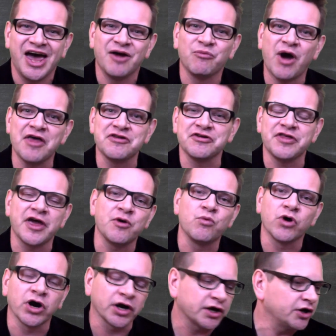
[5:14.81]
and whether they
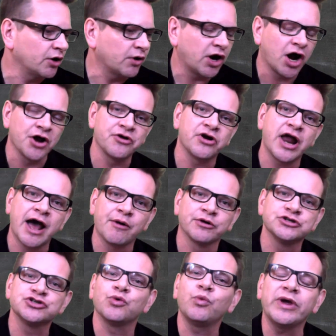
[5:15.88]
work, you know, 100
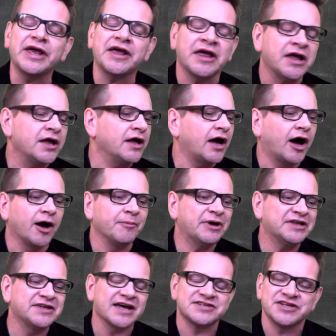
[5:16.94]
hours a week, um,
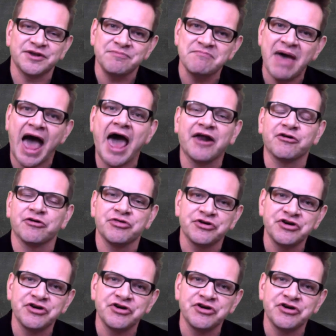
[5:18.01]
it doesn't matter.